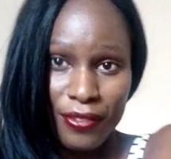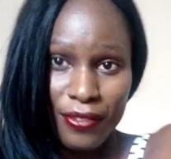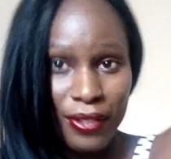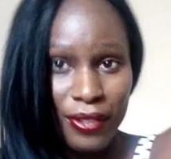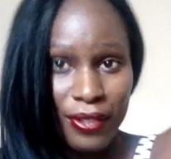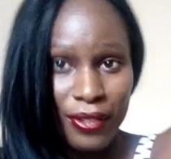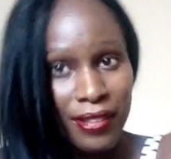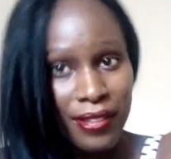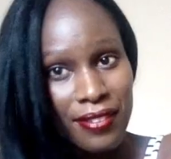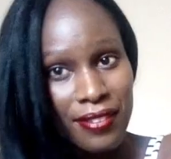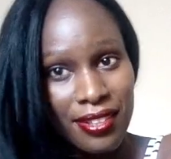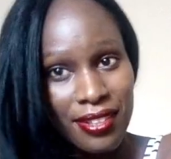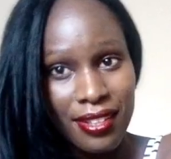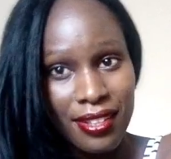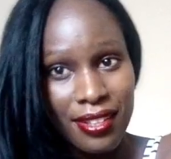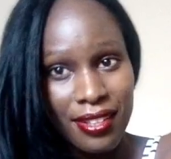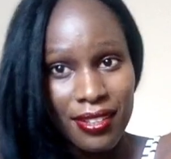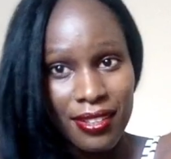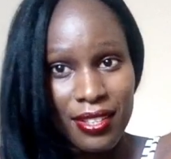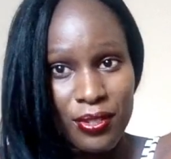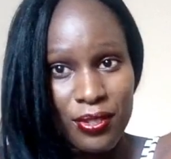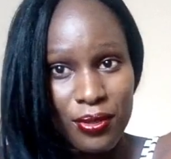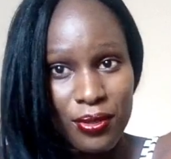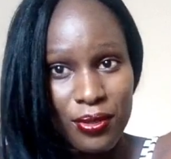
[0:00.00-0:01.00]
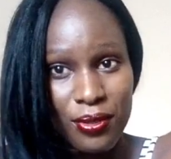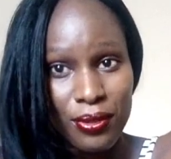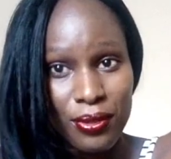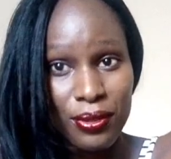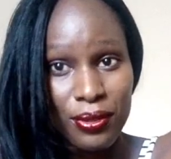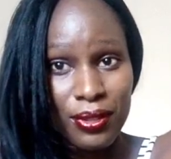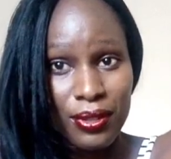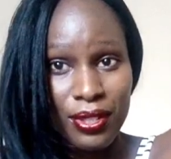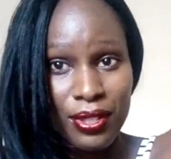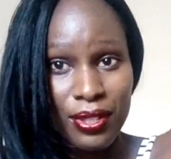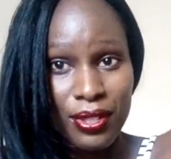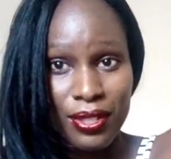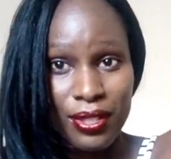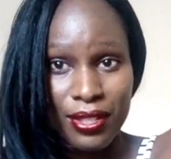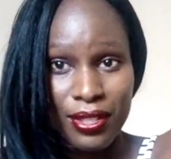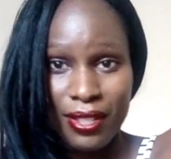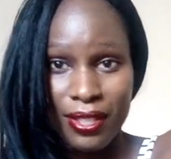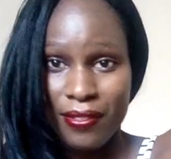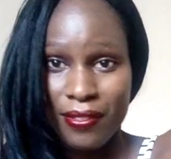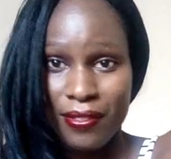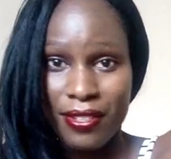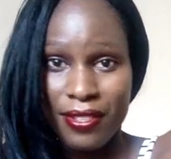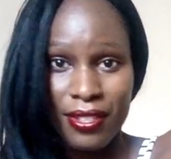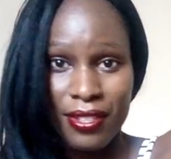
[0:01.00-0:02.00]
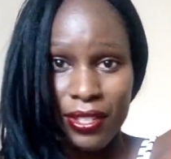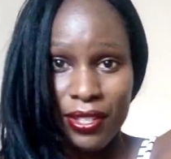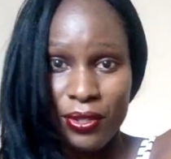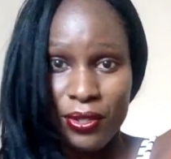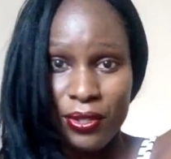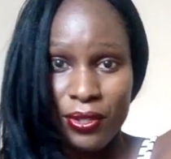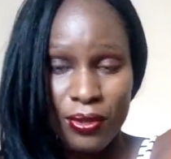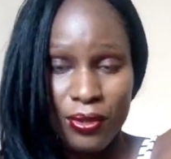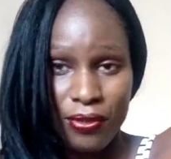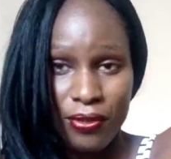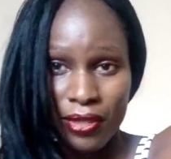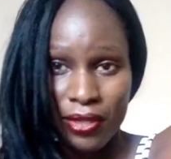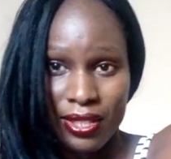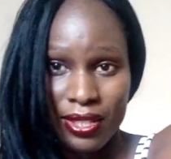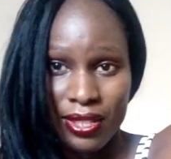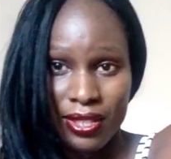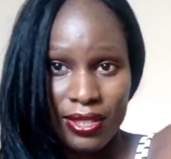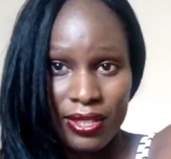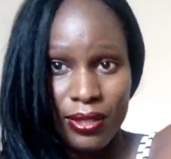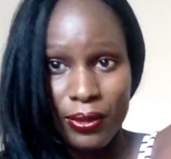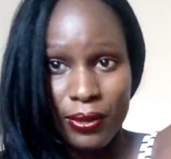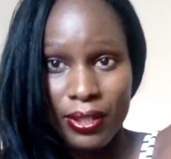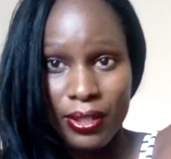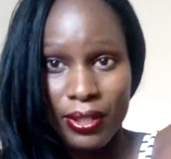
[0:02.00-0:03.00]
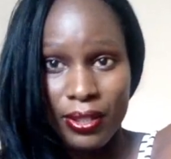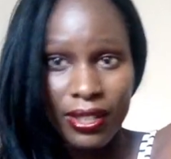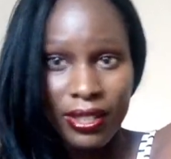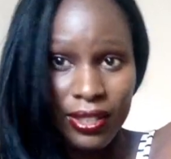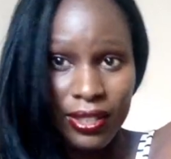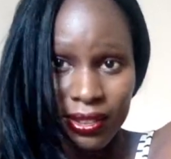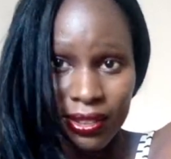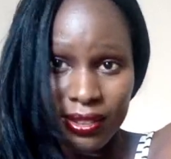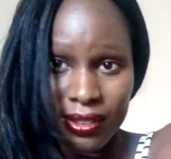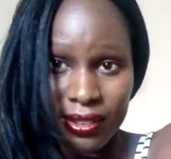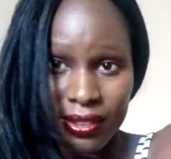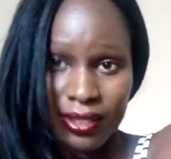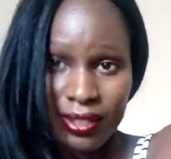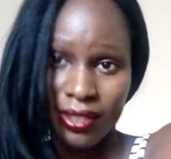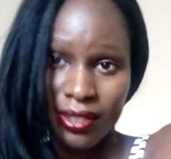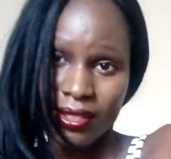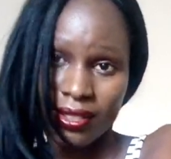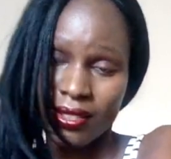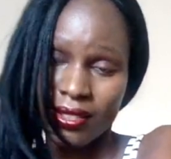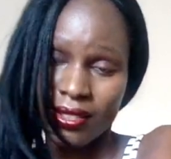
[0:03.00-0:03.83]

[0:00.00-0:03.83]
for everything they do for these little girls.